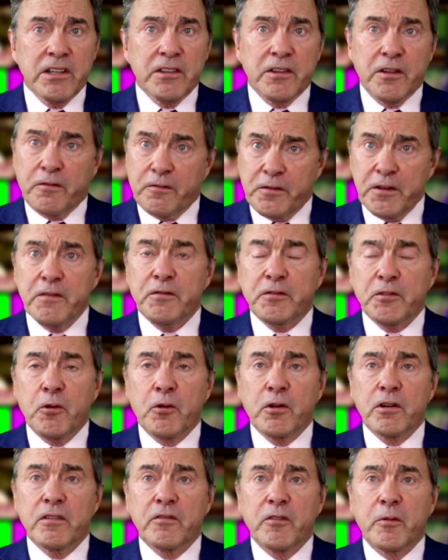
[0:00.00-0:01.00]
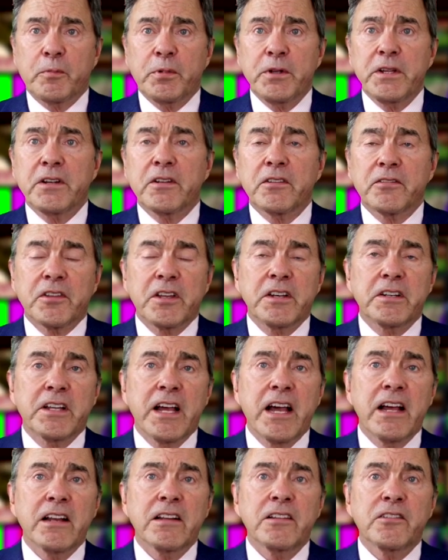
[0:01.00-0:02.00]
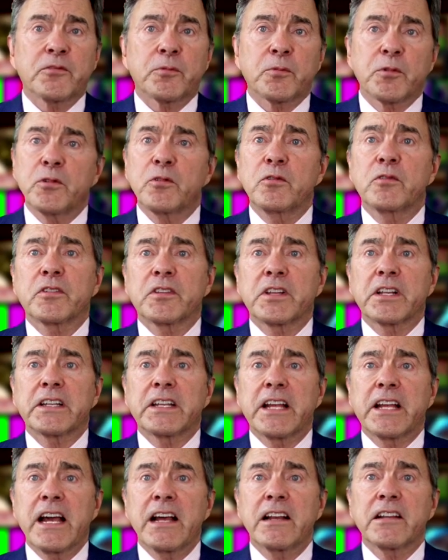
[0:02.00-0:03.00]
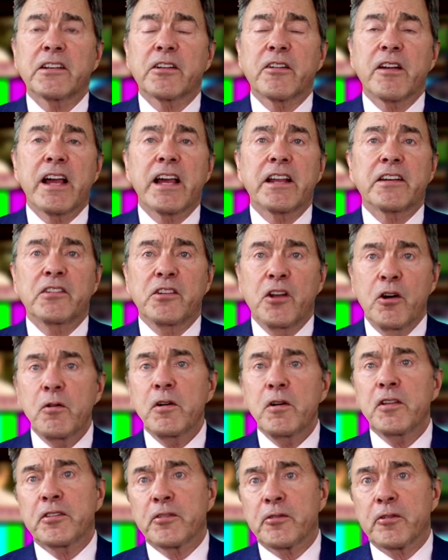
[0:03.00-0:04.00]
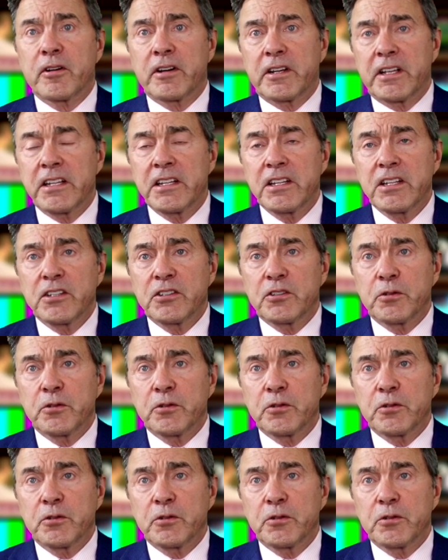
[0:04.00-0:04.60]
the Fifth Court of Appeals in Dallas ruled that Gallagher had no authority